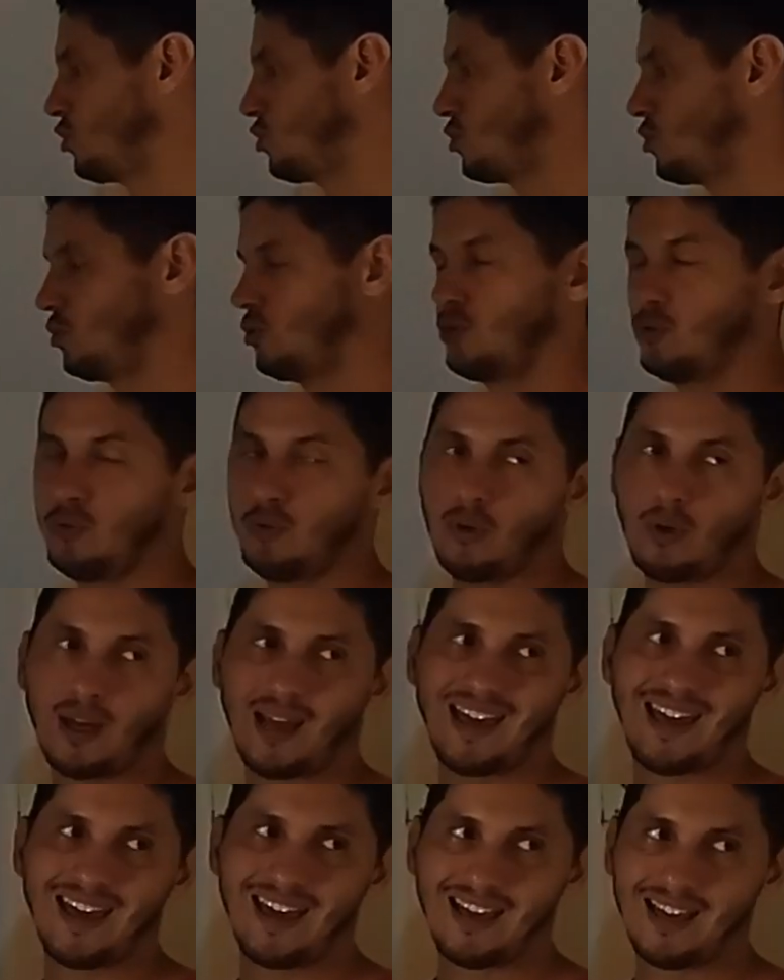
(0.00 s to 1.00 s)
to
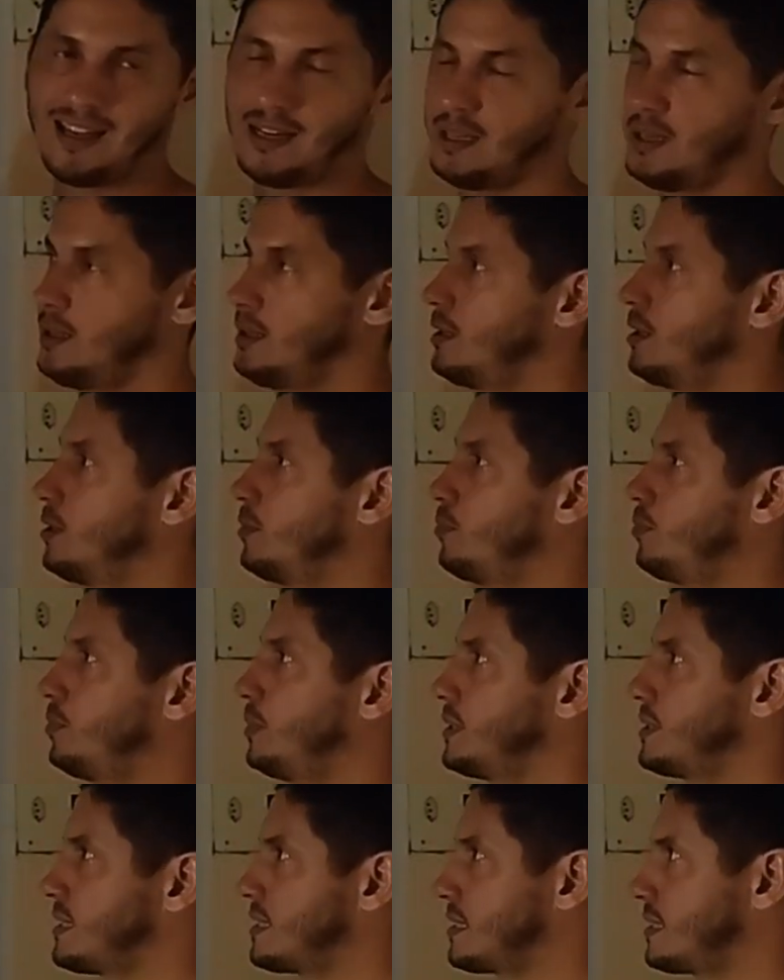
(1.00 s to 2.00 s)

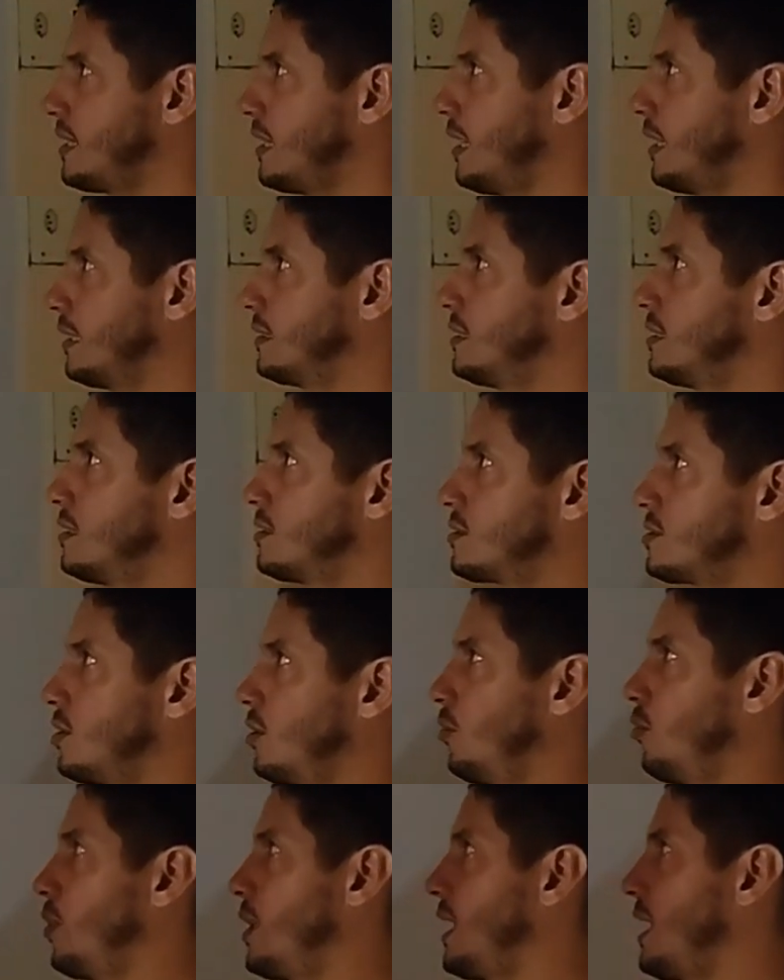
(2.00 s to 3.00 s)
80%.
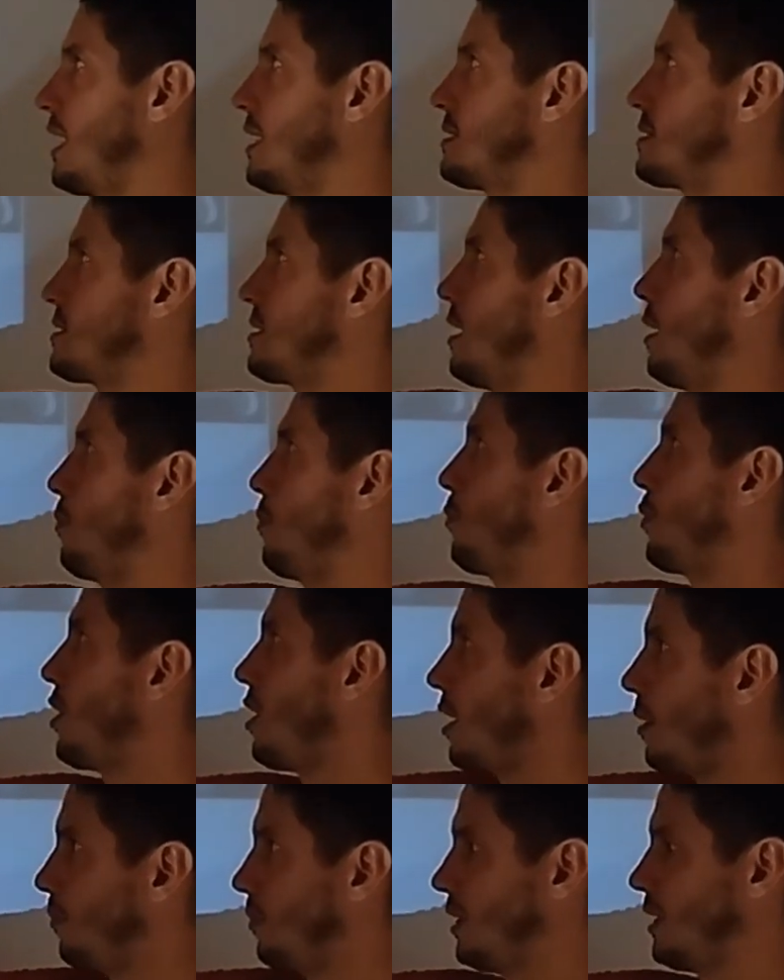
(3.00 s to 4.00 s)
So when I say
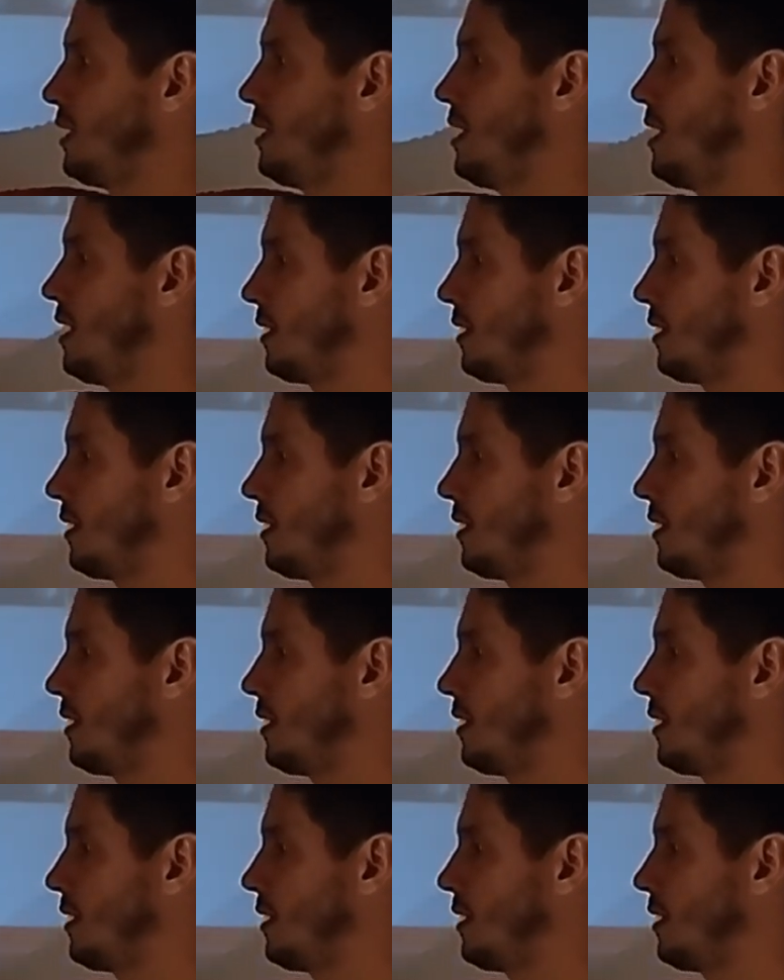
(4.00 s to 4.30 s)
probably,